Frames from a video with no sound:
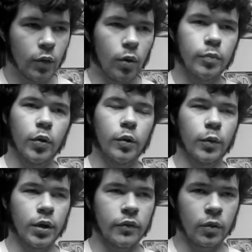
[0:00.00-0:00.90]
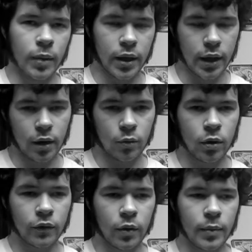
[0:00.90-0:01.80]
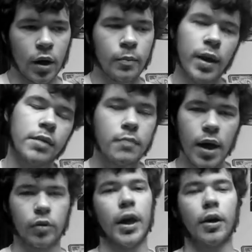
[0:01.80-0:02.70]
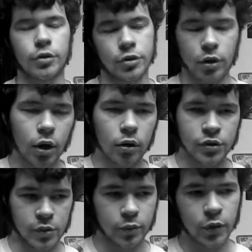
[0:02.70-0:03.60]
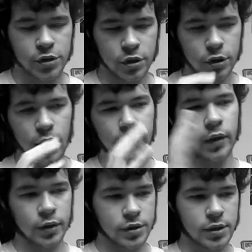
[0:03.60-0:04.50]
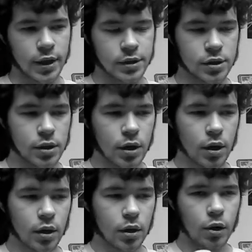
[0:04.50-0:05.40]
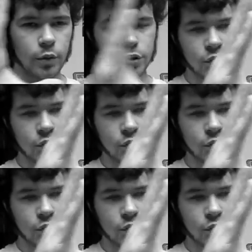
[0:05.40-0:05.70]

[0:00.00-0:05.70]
At one point, when you have our main male character, Carl's in prison, you have like this nice almost